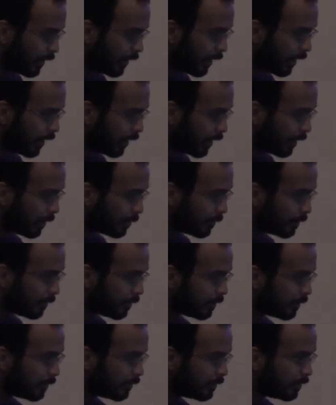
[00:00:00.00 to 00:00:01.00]
Um,
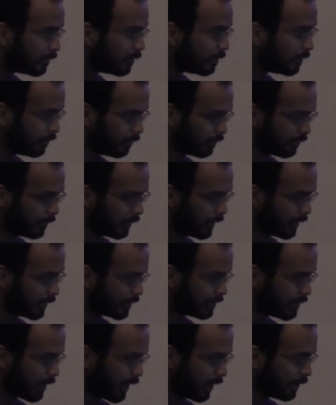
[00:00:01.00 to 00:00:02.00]

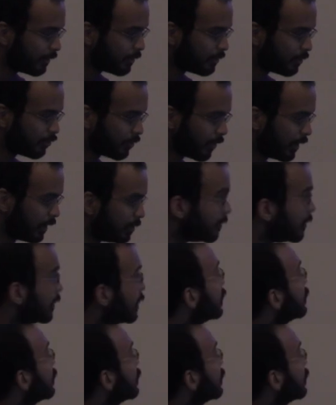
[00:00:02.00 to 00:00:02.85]
it's not incredibly